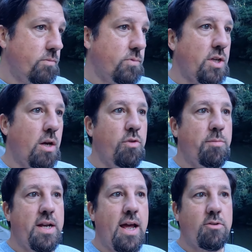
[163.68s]
So we've
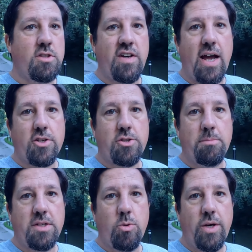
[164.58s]
been out of action
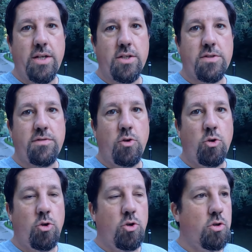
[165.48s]
between us
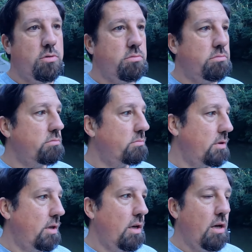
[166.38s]
for
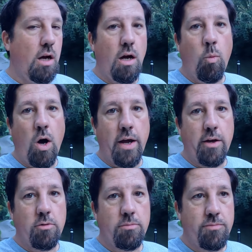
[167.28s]
a
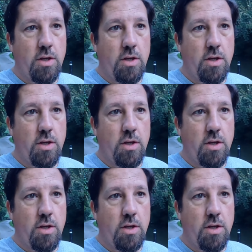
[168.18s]
while.